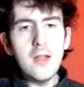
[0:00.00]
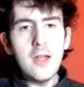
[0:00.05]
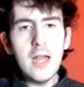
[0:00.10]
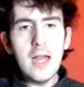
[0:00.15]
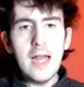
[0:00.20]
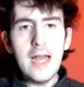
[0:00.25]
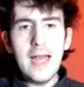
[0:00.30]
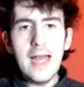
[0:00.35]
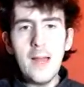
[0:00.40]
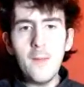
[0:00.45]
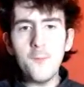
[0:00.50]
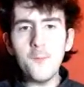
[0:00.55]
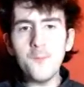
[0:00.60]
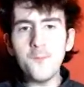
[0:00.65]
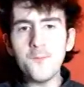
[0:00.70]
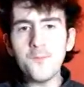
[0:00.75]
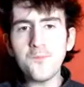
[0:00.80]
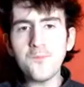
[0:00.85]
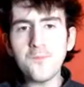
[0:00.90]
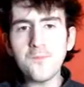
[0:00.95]

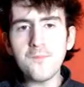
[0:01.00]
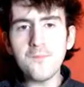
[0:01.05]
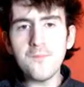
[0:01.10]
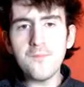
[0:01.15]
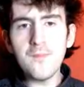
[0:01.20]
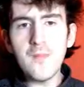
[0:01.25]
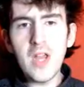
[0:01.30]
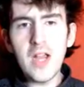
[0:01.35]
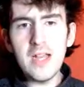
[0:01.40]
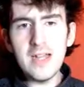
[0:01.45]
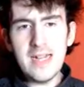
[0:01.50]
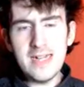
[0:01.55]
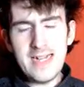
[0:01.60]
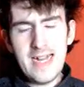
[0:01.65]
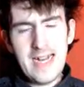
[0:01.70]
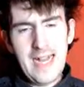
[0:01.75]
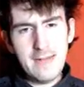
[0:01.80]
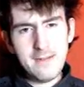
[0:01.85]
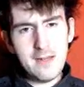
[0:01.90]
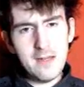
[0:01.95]
Because I
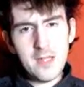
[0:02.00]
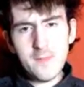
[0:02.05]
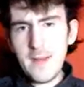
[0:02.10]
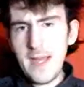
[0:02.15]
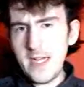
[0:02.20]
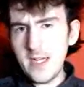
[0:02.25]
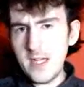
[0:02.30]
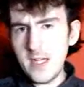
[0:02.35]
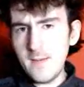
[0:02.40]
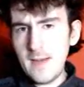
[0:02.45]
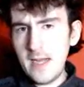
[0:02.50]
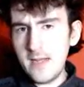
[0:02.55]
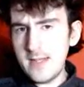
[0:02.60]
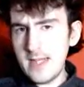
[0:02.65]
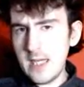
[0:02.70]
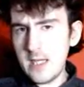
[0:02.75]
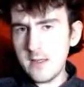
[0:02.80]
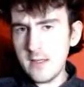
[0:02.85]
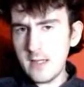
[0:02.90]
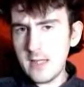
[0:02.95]
did have some suspicions about
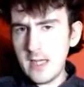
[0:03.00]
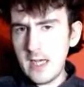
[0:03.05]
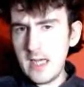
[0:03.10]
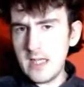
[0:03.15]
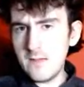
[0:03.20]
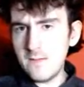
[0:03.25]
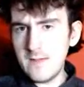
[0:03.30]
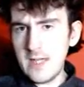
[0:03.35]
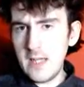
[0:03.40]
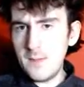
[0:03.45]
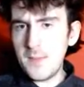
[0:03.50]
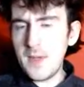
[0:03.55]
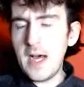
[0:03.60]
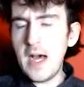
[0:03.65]
Deidre last week,